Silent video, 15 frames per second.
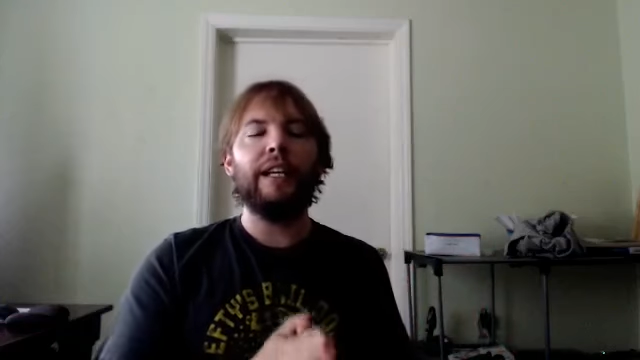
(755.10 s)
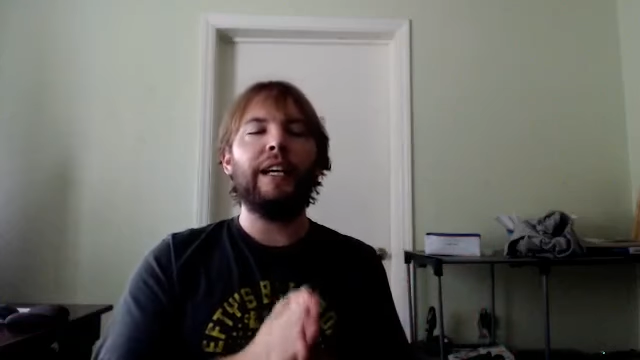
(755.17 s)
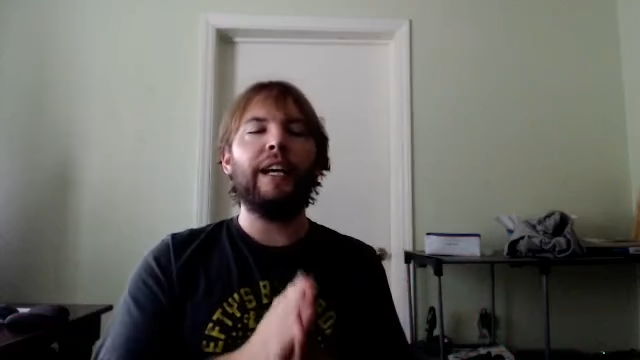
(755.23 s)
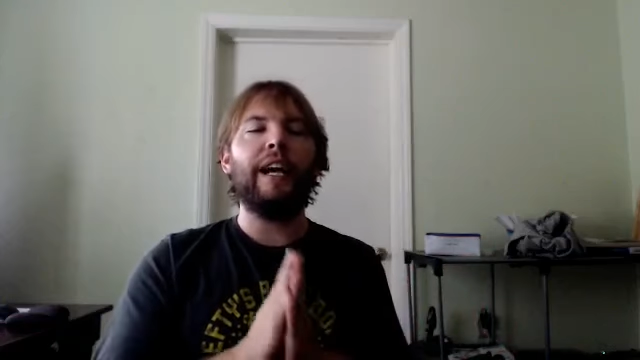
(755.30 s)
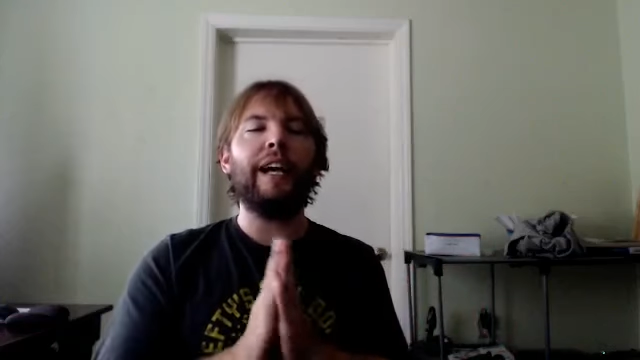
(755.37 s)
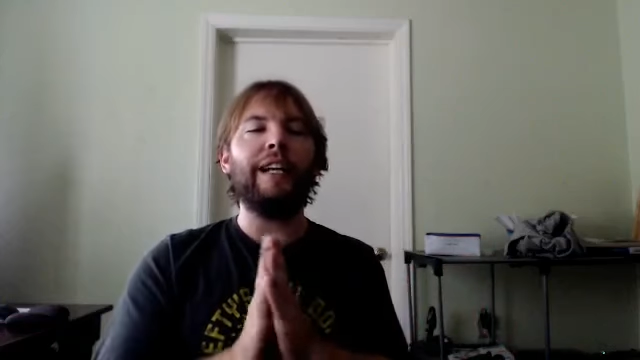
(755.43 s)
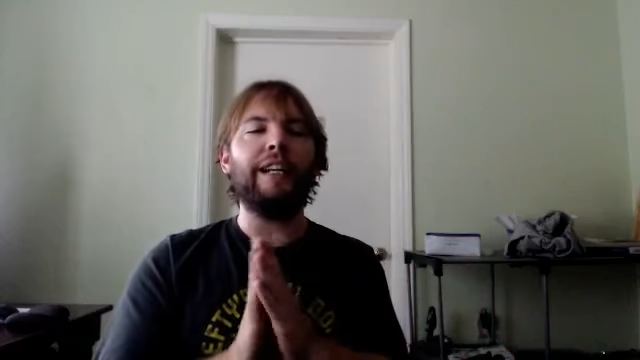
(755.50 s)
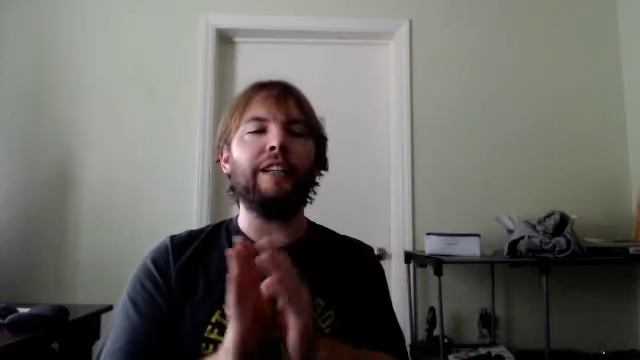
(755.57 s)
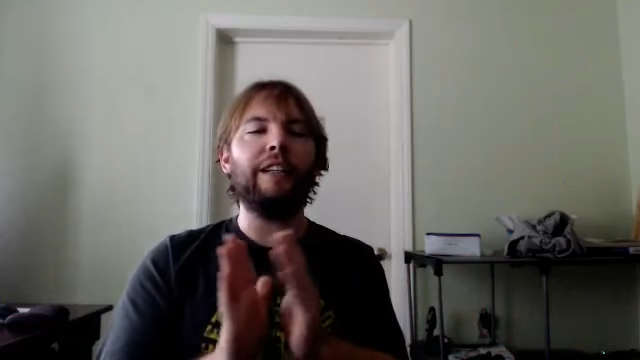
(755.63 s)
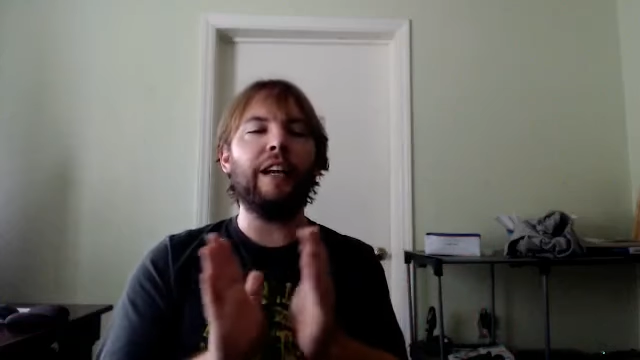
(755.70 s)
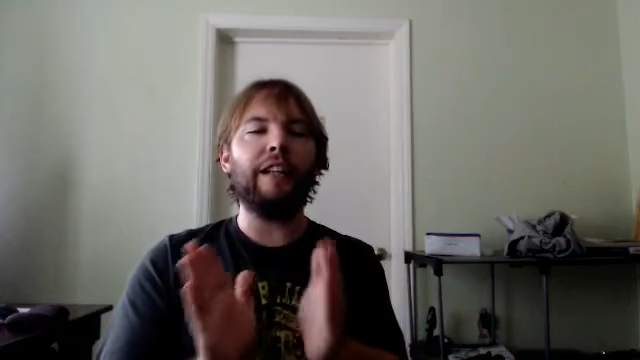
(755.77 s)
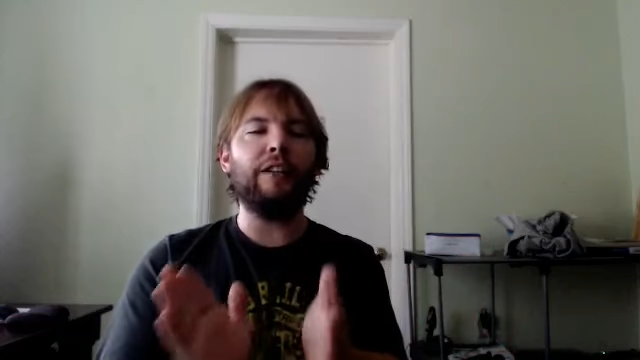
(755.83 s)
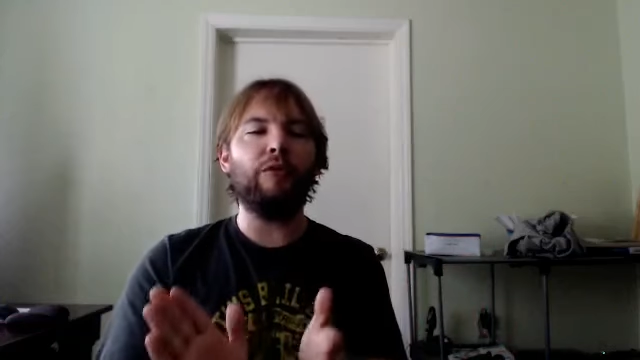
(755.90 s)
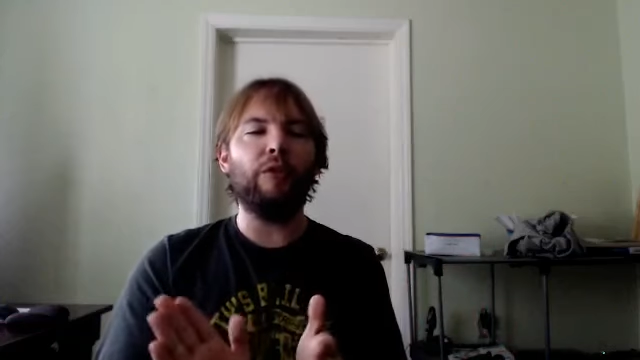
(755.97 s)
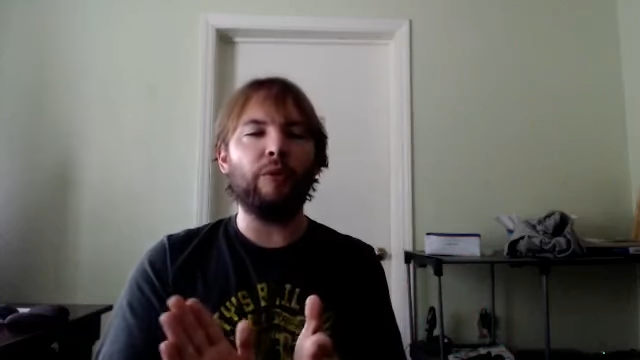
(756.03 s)
and
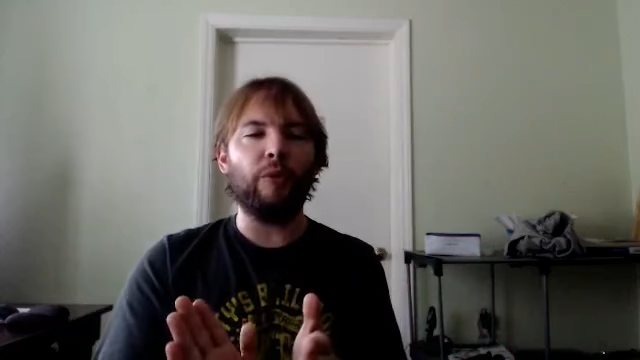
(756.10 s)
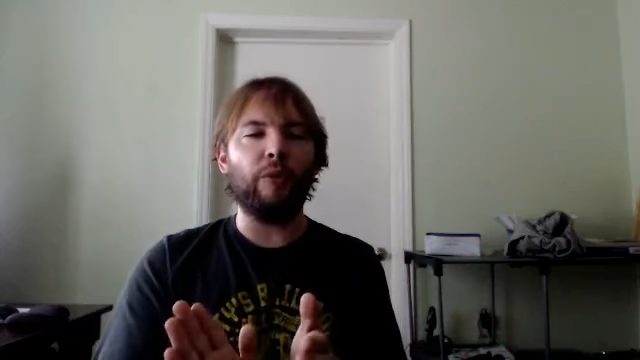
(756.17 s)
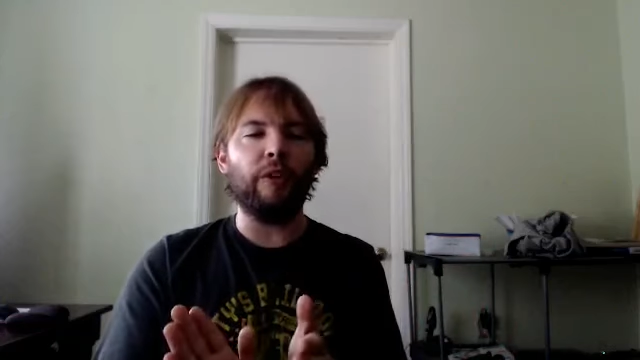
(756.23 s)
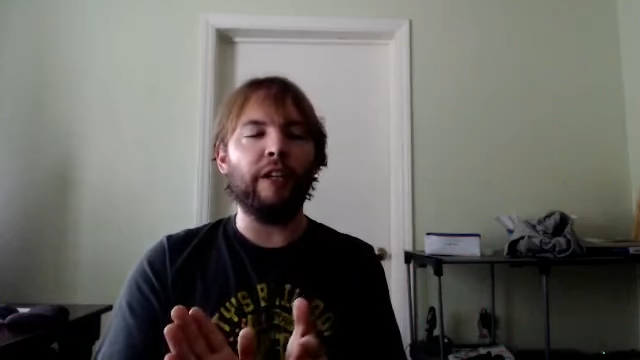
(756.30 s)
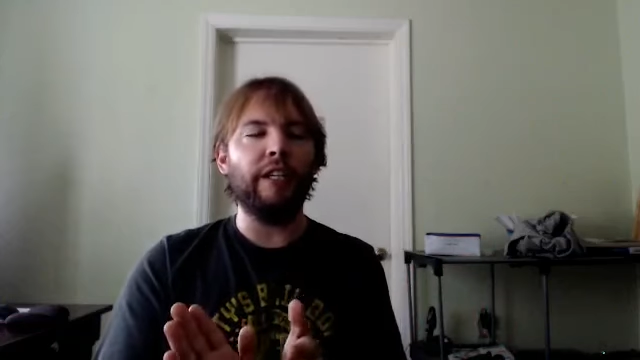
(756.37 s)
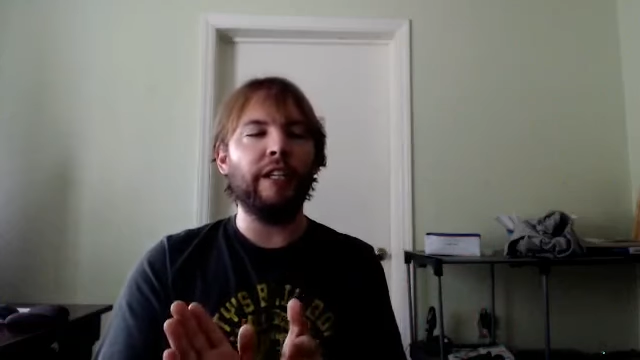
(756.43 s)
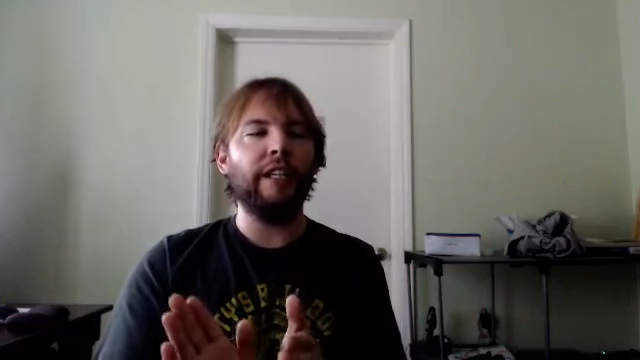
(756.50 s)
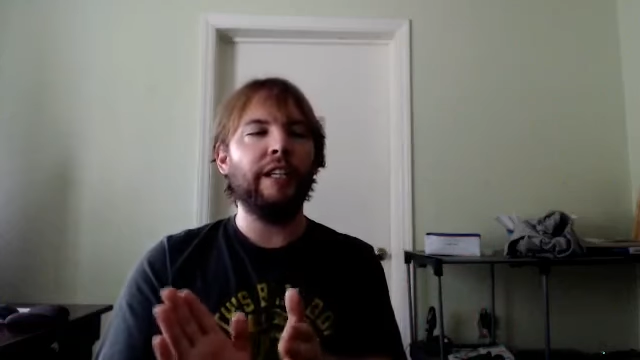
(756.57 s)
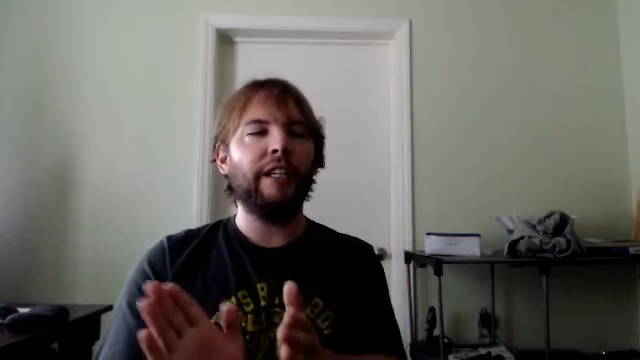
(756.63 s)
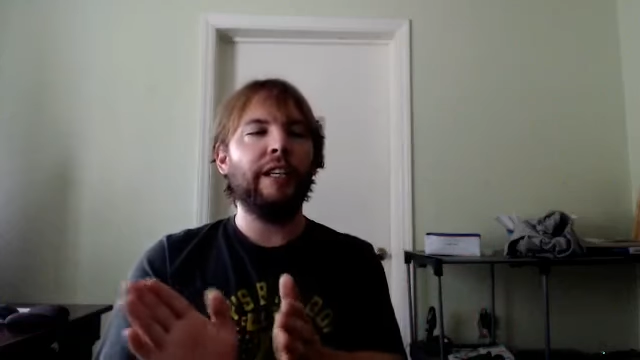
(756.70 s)
another reward